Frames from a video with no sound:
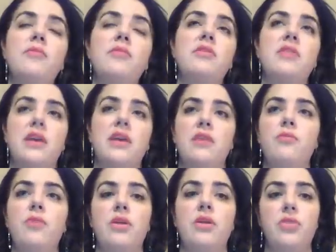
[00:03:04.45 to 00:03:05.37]

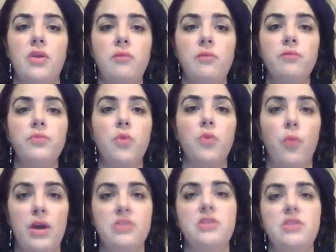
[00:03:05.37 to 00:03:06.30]
sticking with
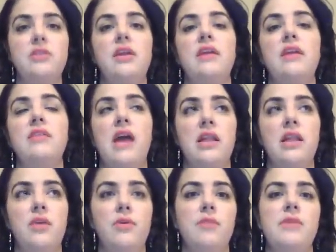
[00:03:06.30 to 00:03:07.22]
watching
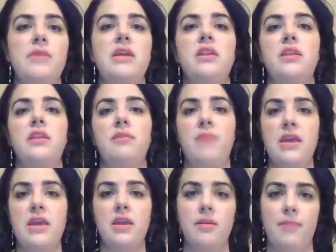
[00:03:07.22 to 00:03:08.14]
exactly what I'm eating and
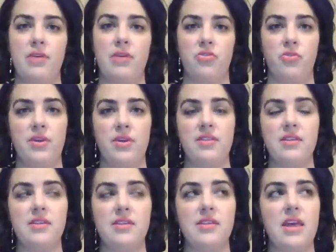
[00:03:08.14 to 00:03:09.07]
making the best
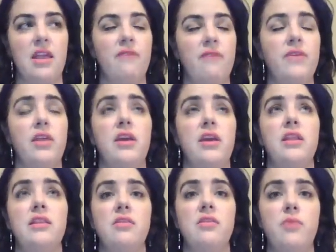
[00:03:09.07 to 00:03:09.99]
choices. And I feel like
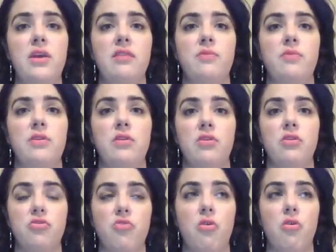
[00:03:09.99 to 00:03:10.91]
this week has been a
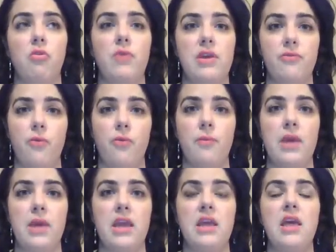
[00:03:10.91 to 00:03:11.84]
strong week for
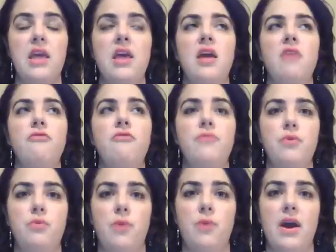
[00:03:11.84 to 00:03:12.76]
me,
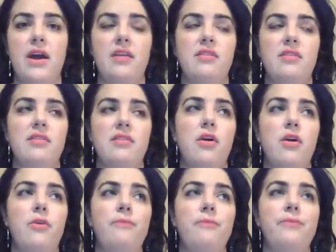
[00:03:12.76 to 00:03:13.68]
food-wise.
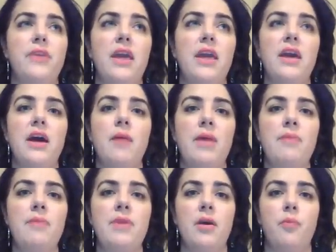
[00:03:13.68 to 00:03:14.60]
So, yeah, I
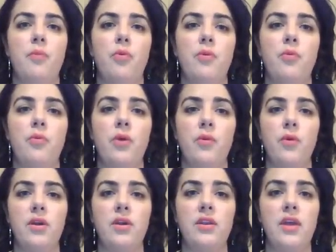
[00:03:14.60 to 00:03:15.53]
might be up
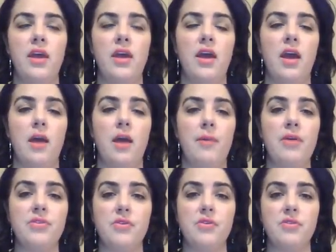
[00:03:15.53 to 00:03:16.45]
1.1. I'm
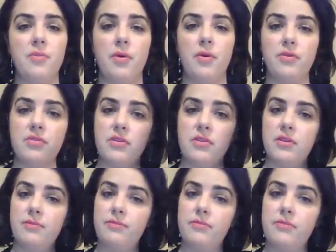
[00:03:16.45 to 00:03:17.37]
also supposed
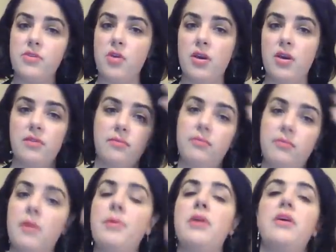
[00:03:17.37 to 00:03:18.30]
to start
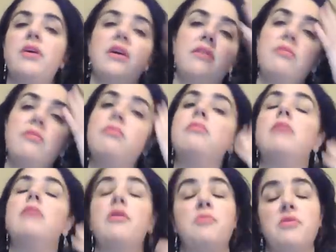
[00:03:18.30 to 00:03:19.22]
my period.
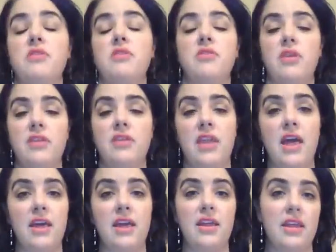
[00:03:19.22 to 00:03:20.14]
I was supposed to start
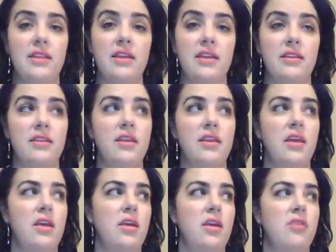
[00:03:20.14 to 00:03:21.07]
today, and I didn't.
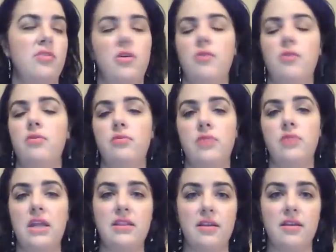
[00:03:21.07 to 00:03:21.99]
So
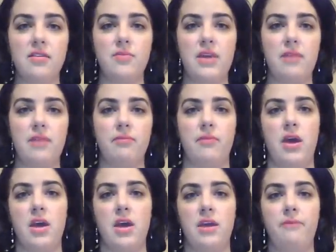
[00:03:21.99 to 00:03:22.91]
that tells me
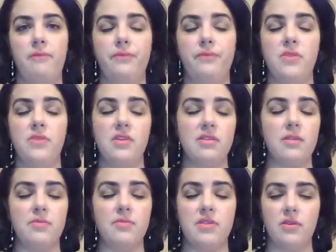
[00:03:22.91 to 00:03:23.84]
my
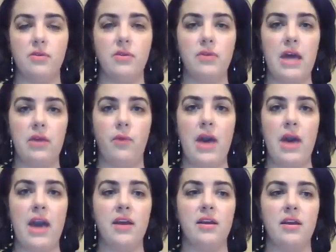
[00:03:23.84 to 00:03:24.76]
system's still out of
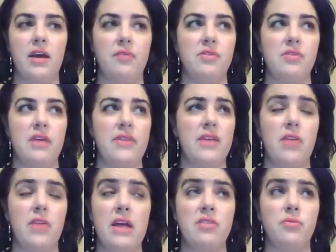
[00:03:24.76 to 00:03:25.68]
whack. I think
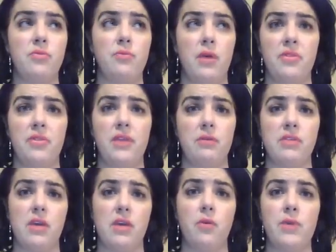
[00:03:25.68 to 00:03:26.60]
last month I was
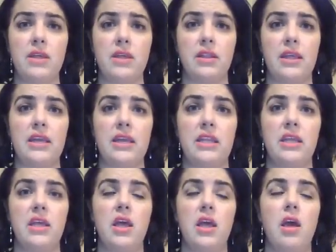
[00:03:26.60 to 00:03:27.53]
like a week late,
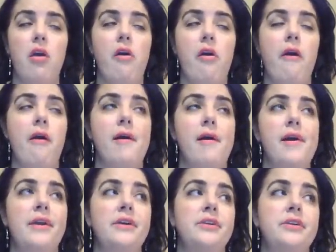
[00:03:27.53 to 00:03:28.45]

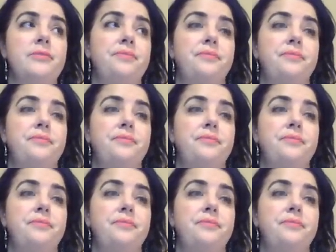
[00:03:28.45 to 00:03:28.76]
and